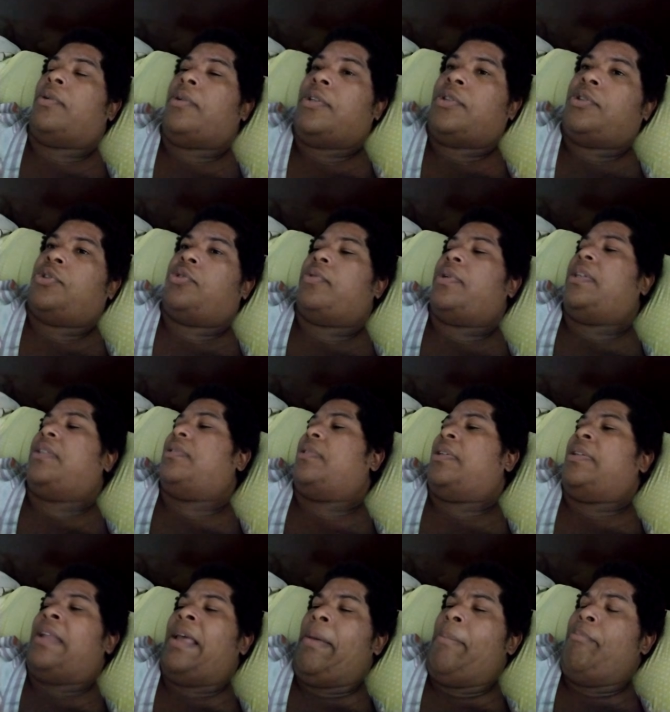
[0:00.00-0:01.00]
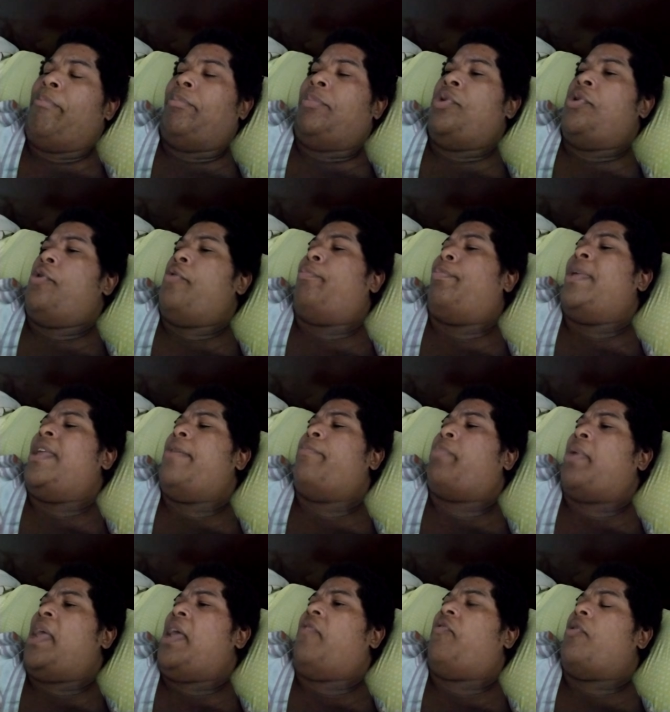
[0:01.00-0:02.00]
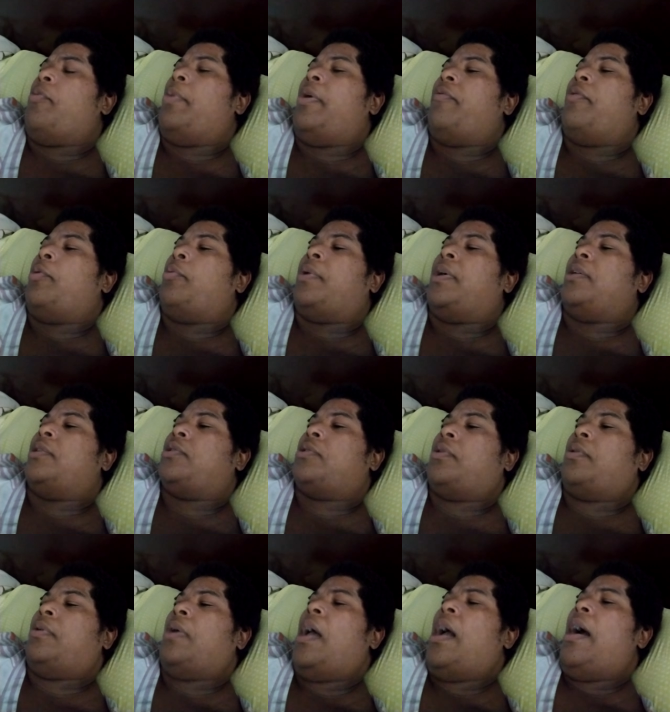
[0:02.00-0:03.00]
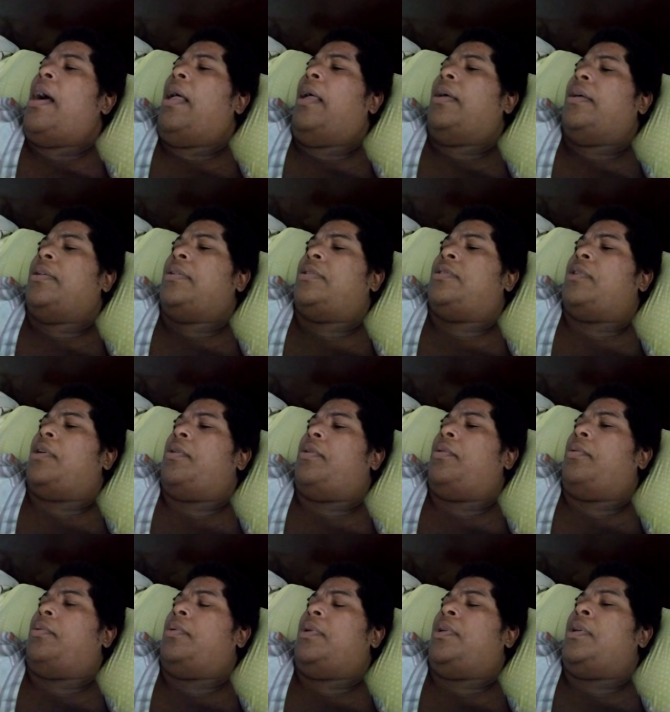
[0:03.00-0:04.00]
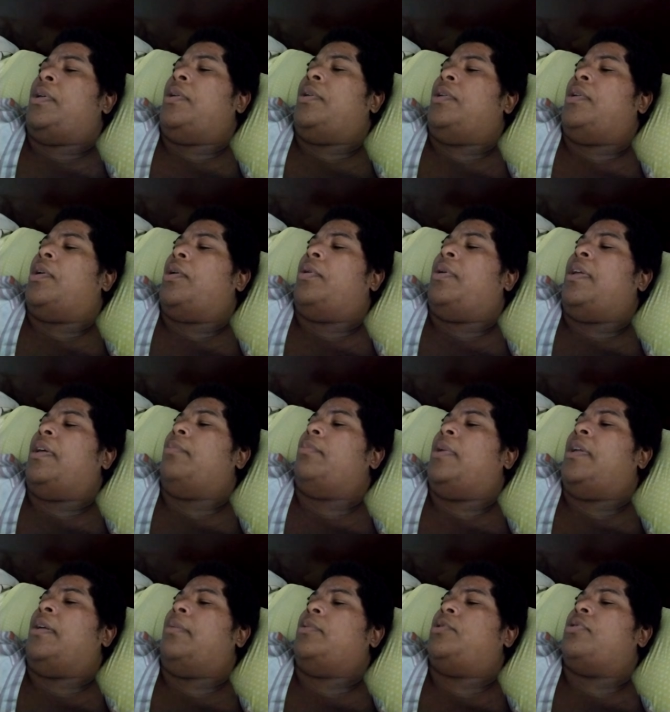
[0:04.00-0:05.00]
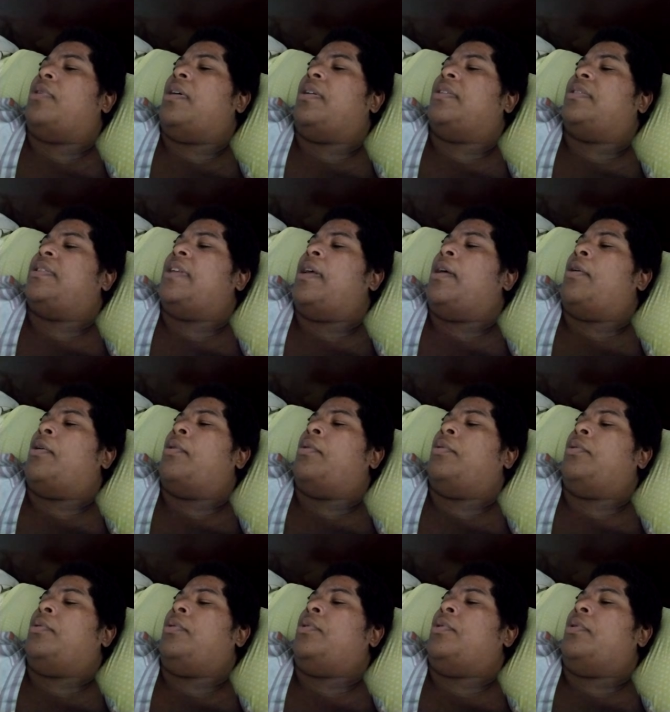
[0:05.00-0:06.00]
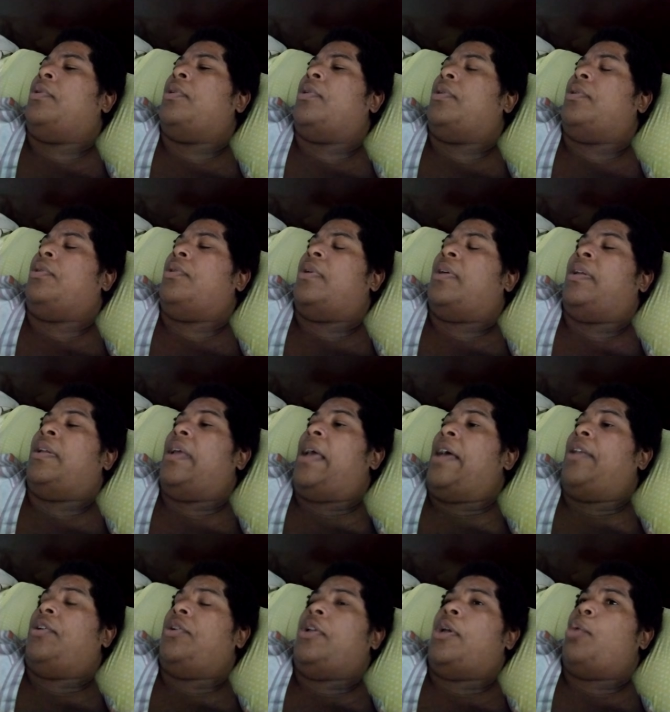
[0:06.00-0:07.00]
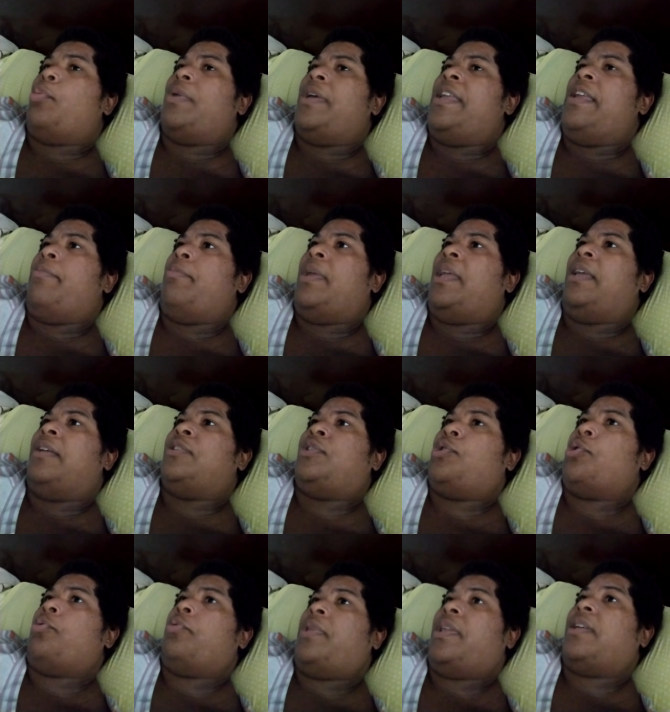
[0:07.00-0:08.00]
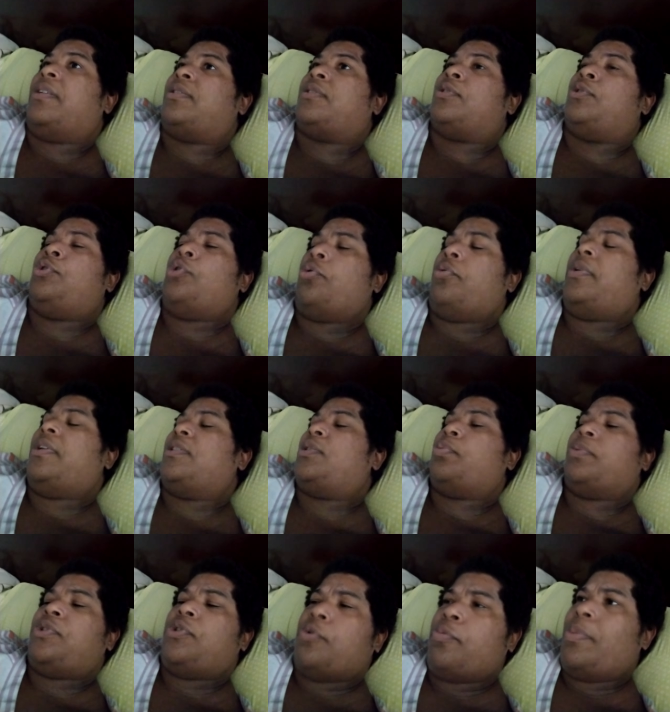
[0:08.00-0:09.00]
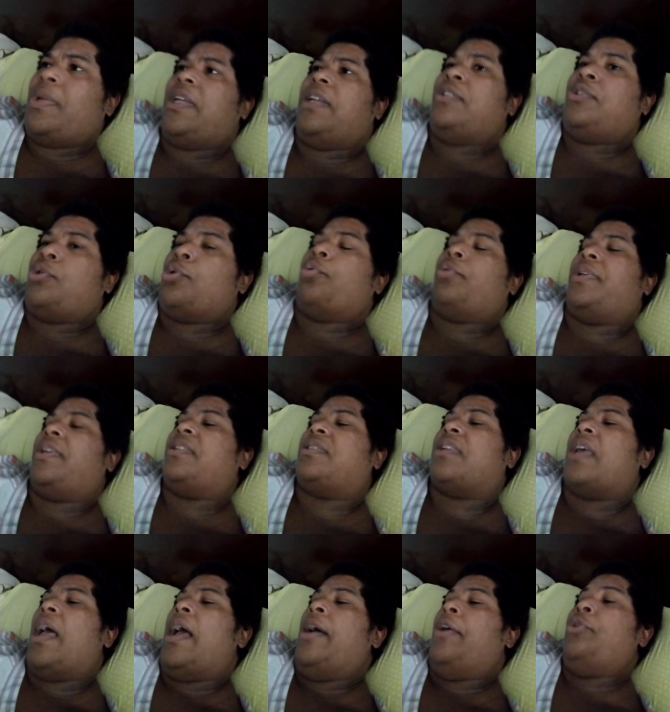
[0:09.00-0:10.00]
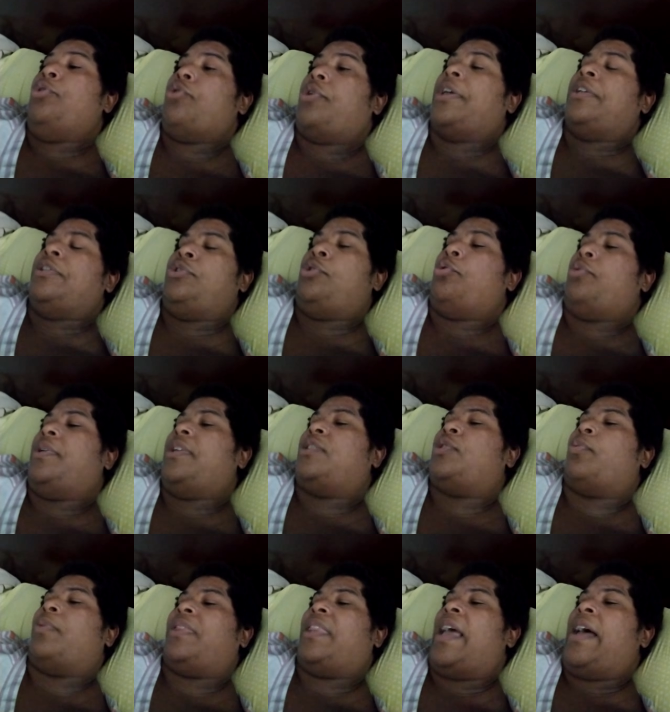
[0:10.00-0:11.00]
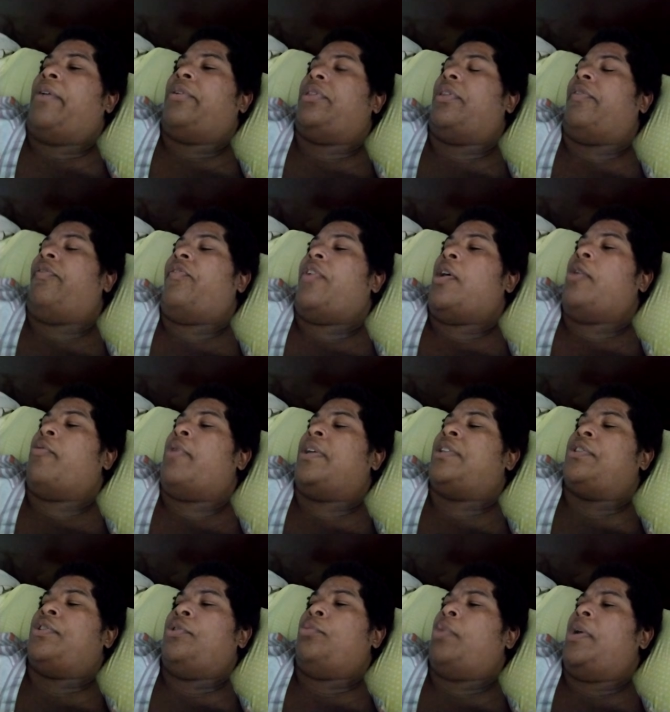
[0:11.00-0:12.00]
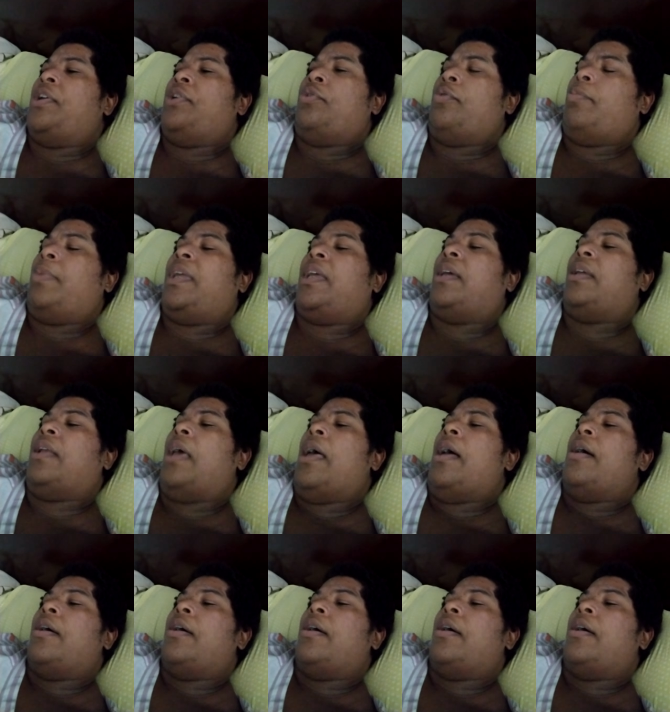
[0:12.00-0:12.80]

on the streets. And I'm, you know, being banned from everywhere. So so you know him him trying to say, oh, you, you, and I don't know what he mean. Do this, do this. What you mean, do this? You can do this without the fundraiser. What you mean?